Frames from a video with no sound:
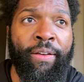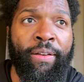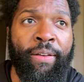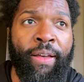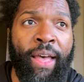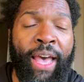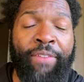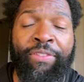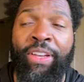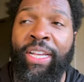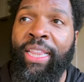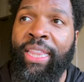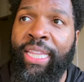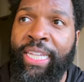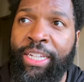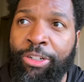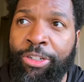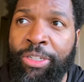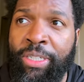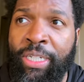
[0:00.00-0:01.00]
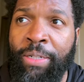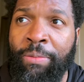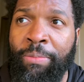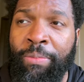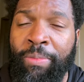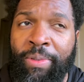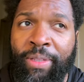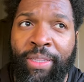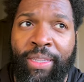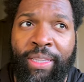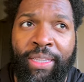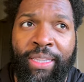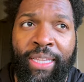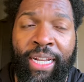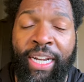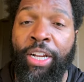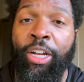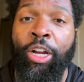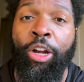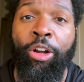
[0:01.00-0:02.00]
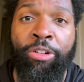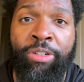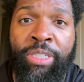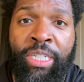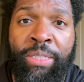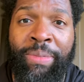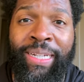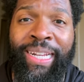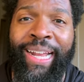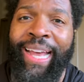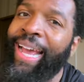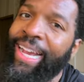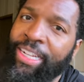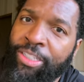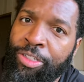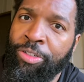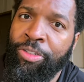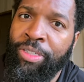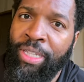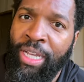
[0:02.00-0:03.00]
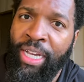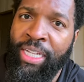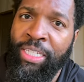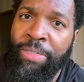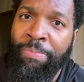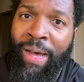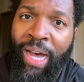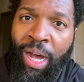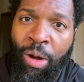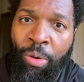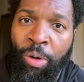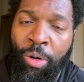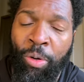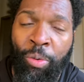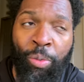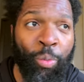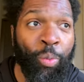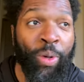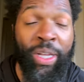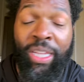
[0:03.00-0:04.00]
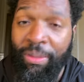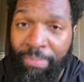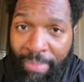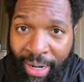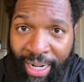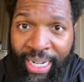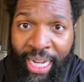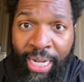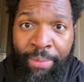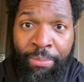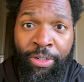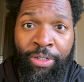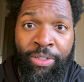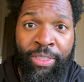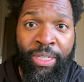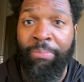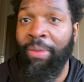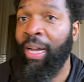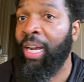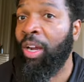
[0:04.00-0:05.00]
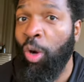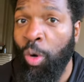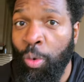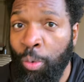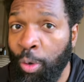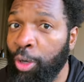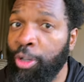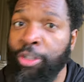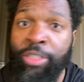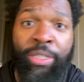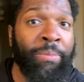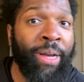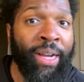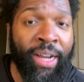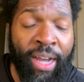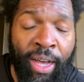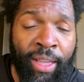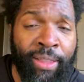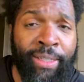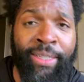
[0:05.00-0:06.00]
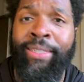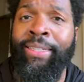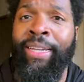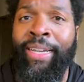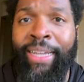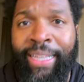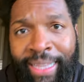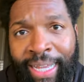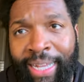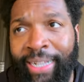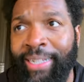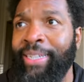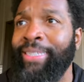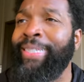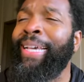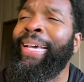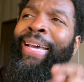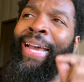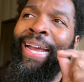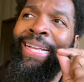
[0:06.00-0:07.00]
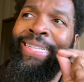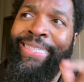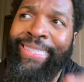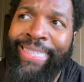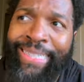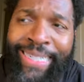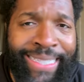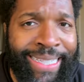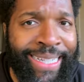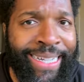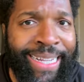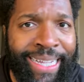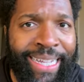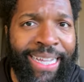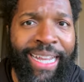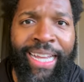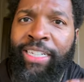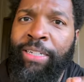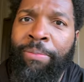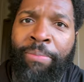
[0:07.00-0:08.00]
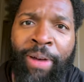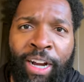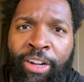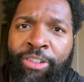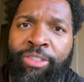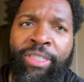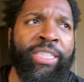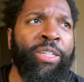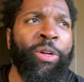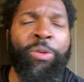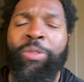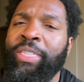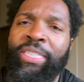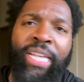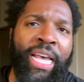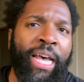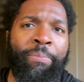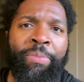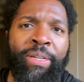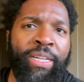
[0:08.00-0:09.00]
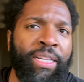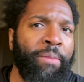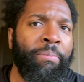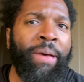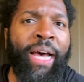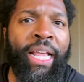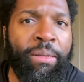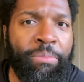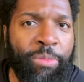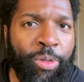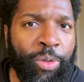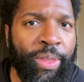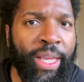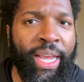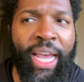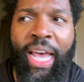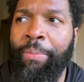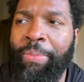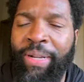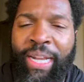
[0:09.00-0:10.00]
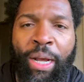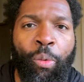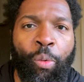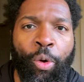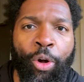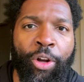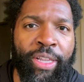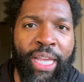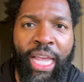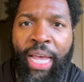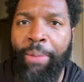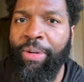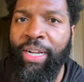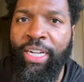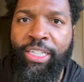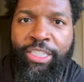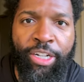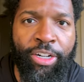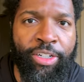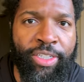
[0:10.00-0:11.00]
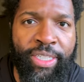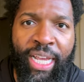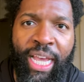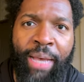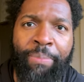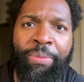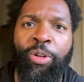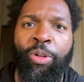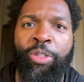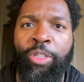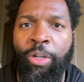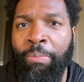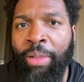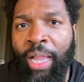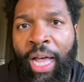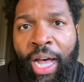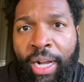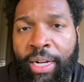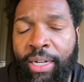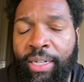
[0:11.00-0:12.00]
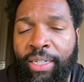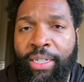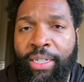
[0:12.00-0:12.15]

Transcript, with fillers: having leadership that encourages me to exercise power with my neighbors and my coworkers and my colleagues, that does. And citizening and democracy don't just happen in the ballot booth. They happen at work, they happen at church, they happen on your block.